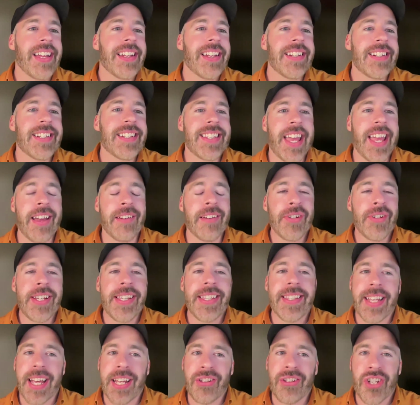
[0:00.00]
does every
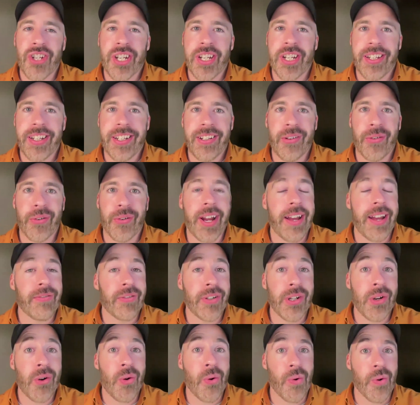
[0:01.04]
session or
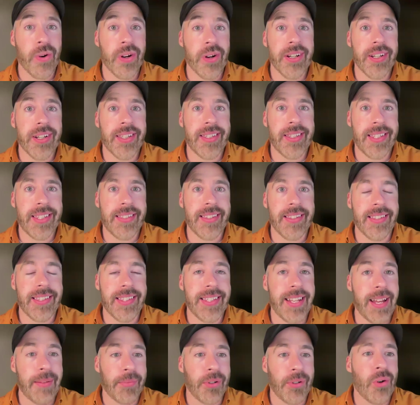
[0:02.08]
every course,
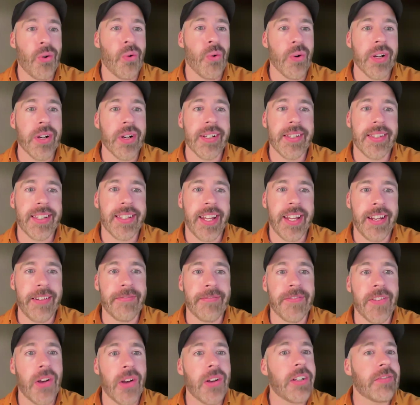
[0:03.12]
STEM course,
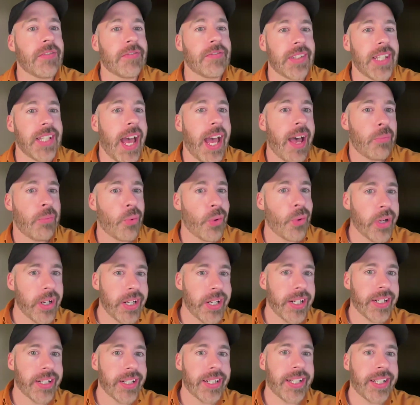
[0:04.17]
involve lab
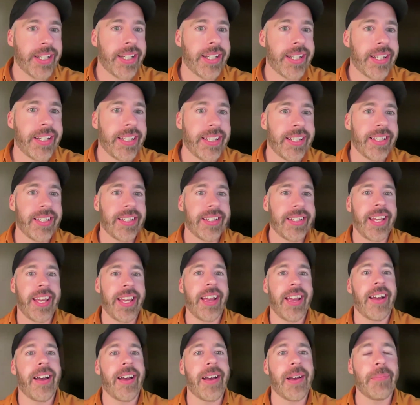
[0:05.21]
work?
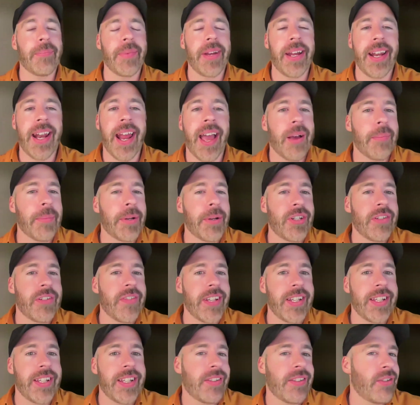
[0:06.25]
And how much of
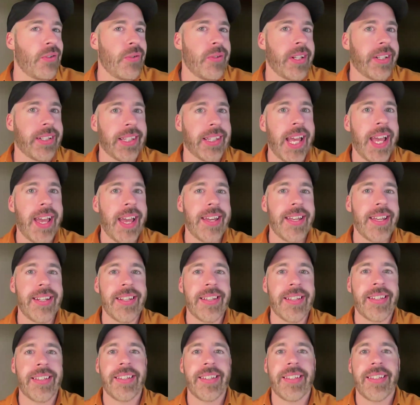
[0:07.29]
it is
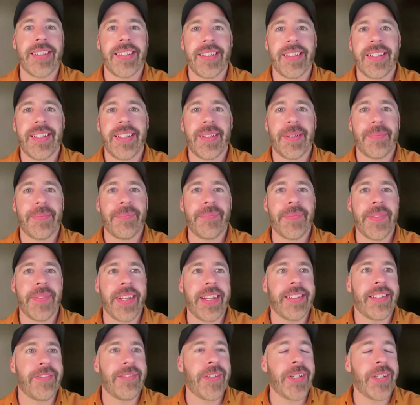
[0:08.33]
student-led?
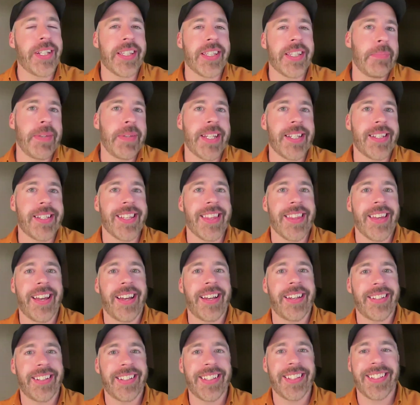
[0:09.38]
If you can speak to
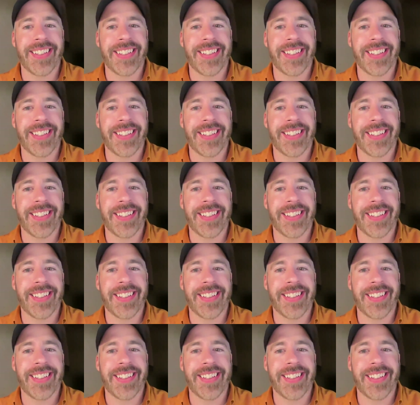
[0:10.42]
that.